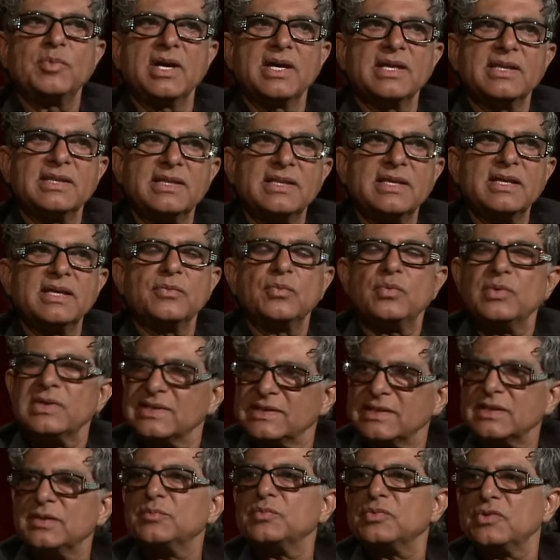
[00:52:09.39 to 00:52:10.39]
by the
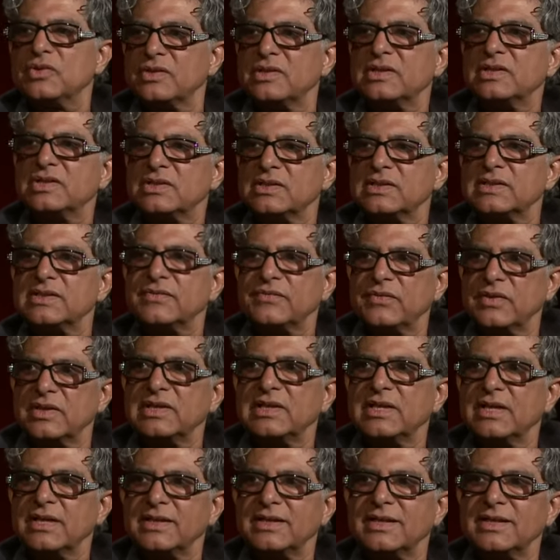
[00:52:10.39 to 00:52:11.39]
wisdom traditions of
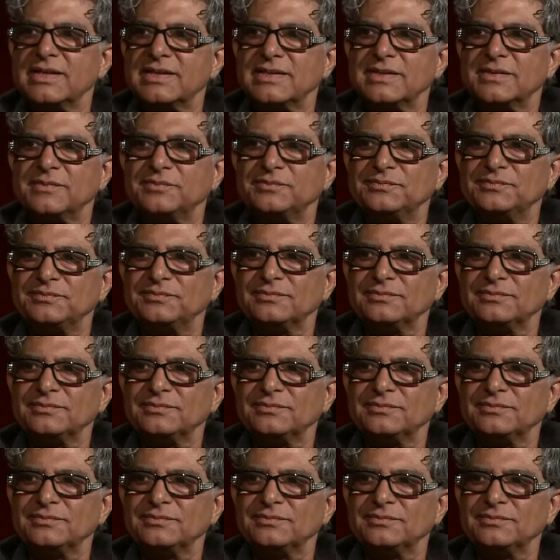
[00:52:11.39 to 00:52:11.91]
India, yes.